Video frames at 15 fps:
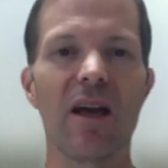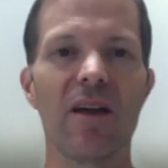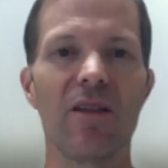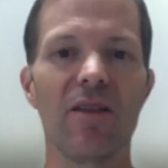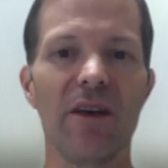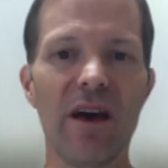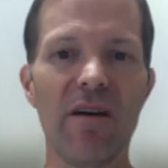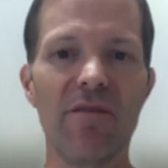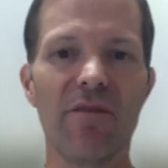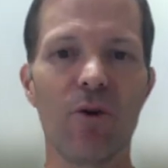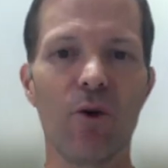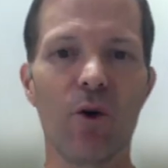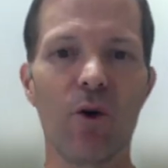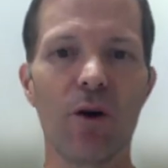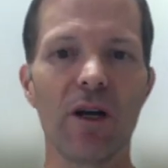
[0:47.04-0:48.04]

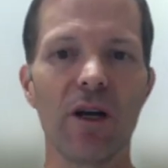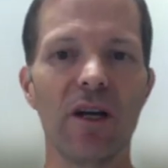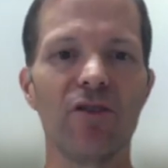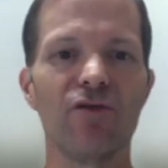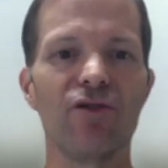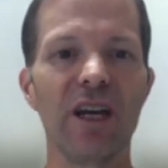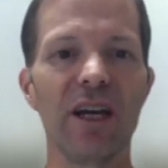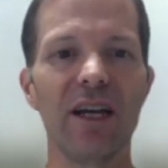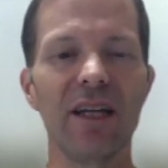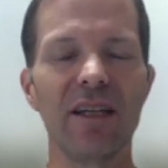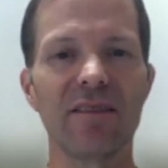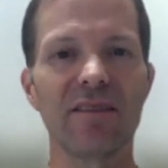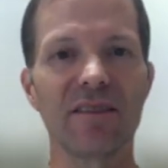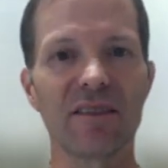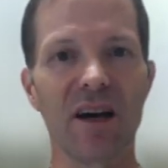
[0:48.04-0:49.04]
Therefore,
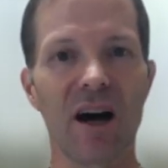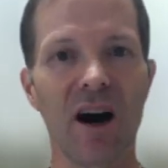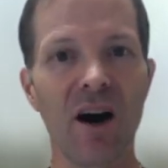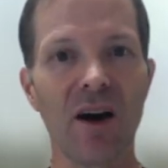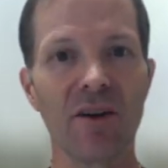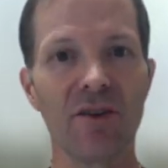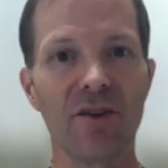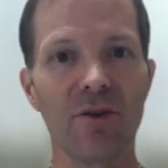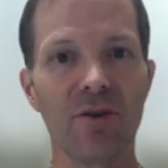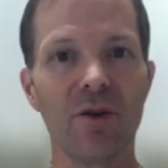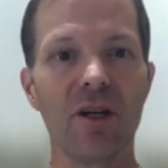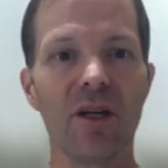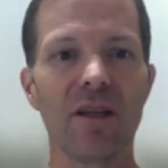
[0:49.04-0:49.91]
realists argue